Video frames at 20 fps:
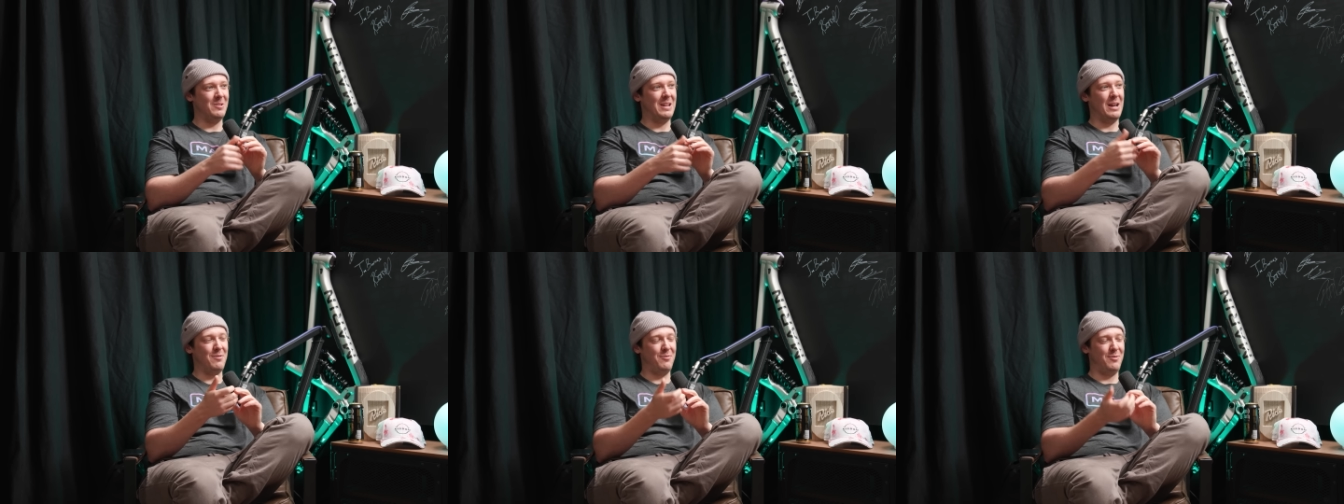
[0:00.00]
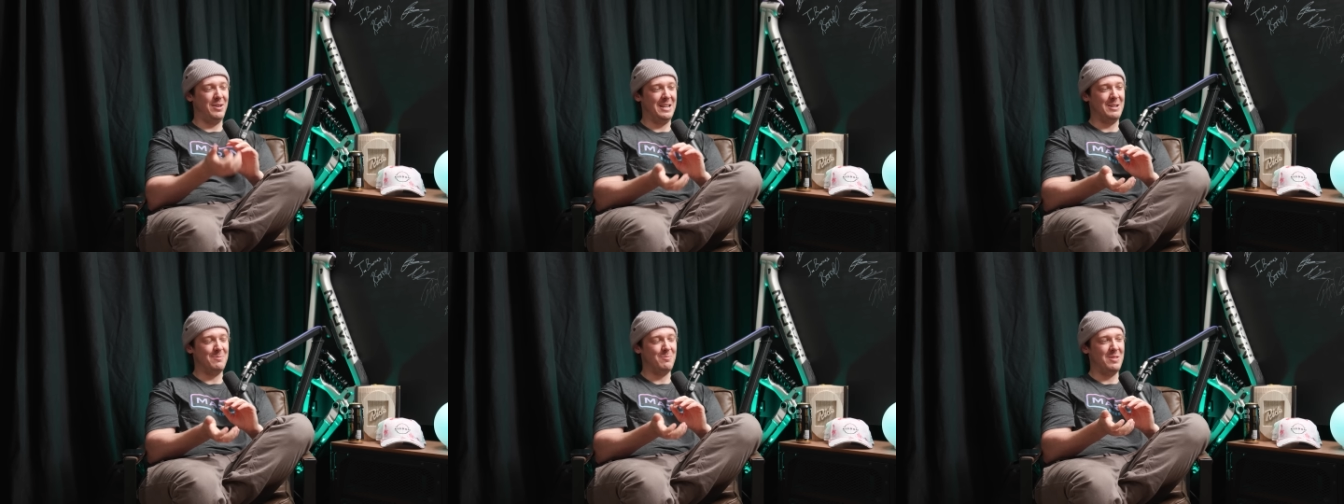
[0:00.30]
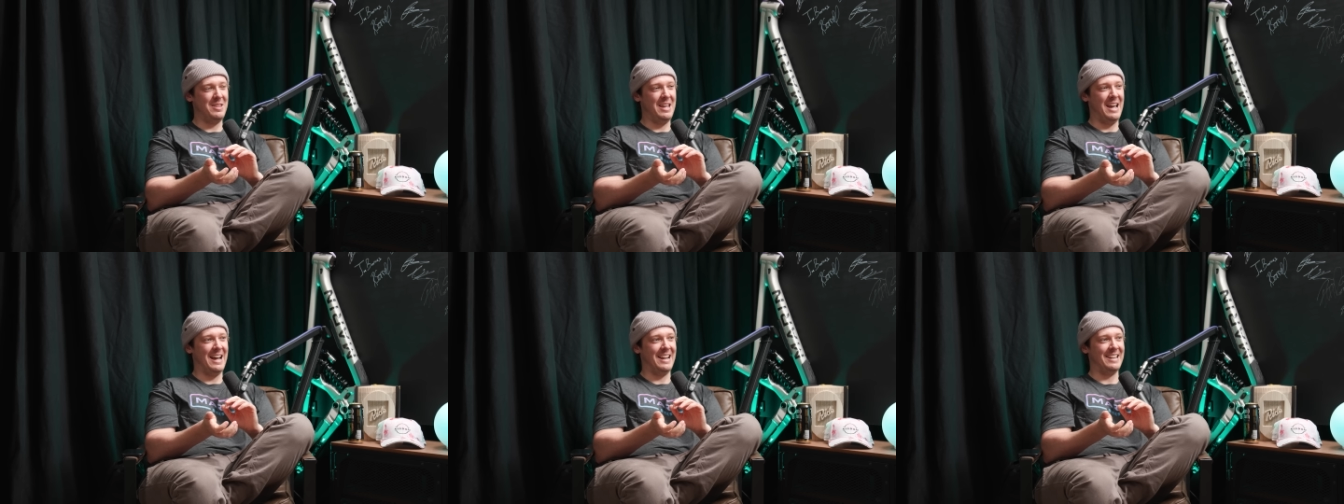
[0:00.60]
like feed him
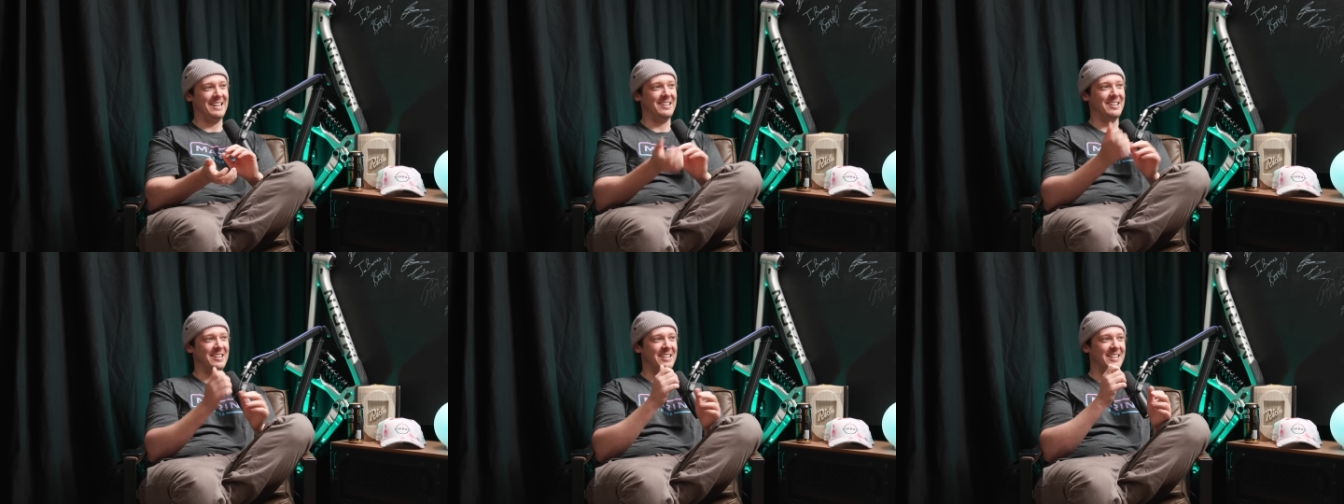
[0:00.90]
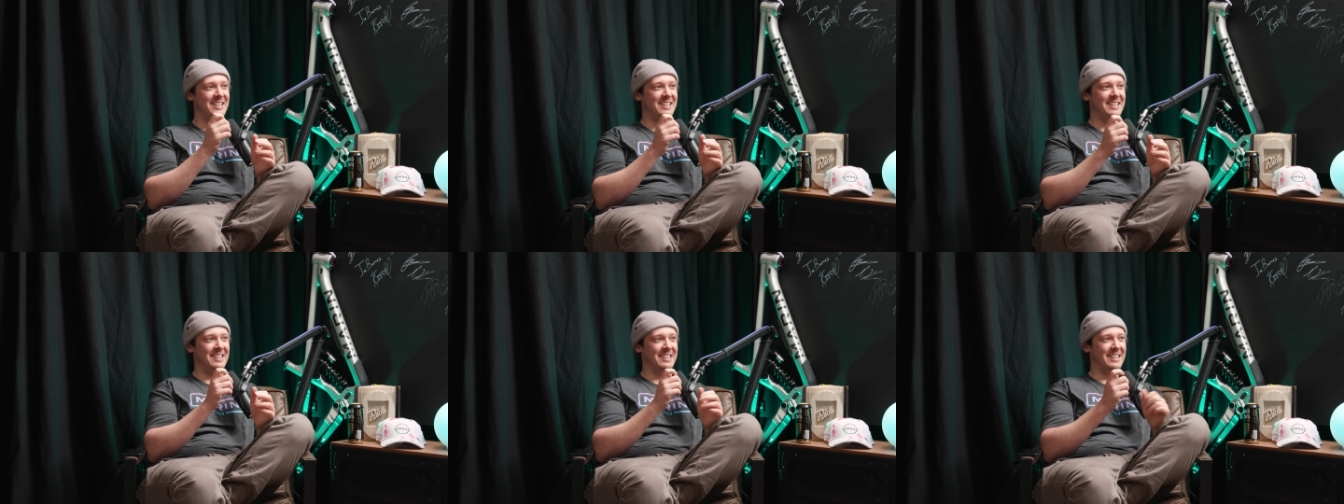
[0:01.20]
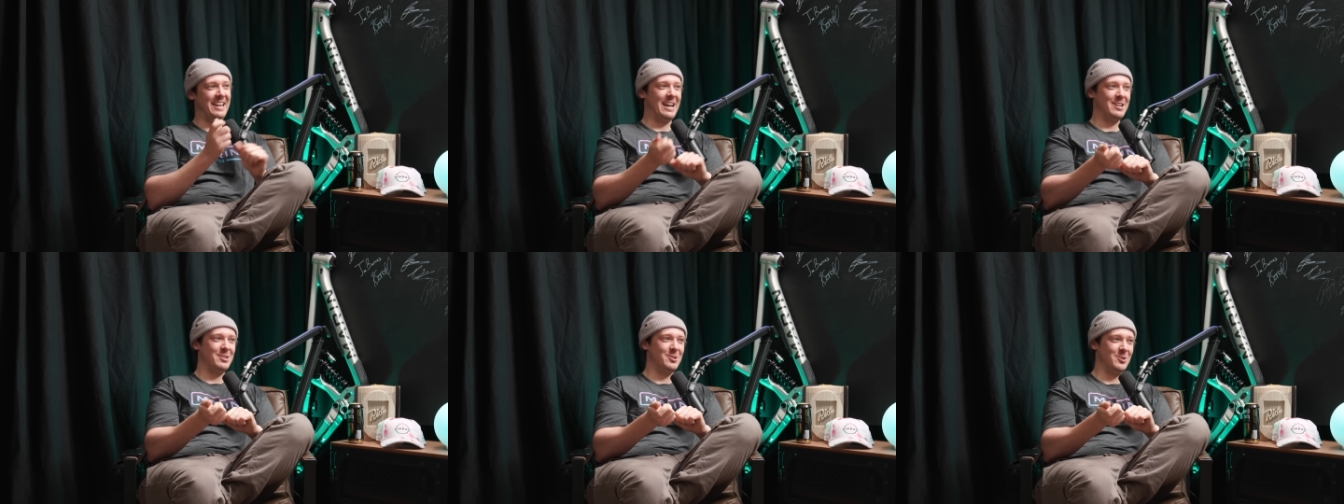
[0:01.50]
with your hand and
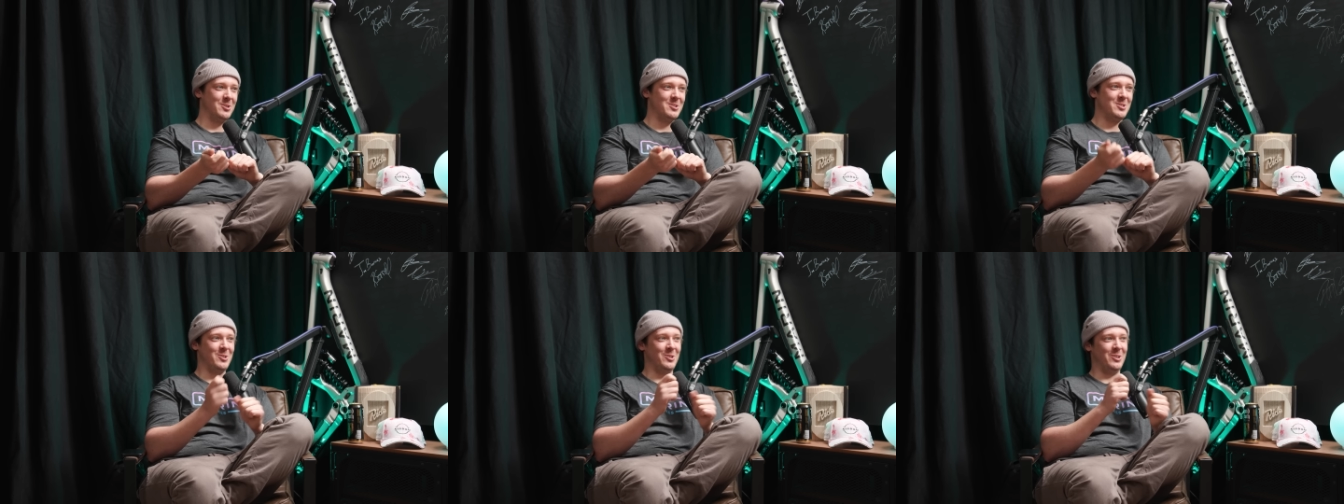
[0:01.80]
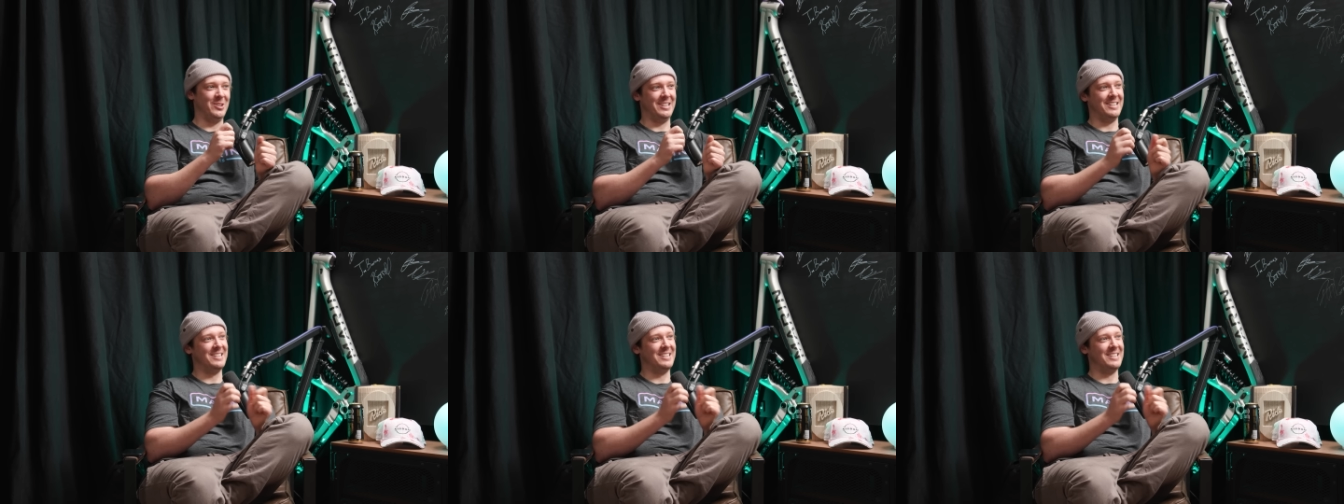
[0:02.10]
get a tug toy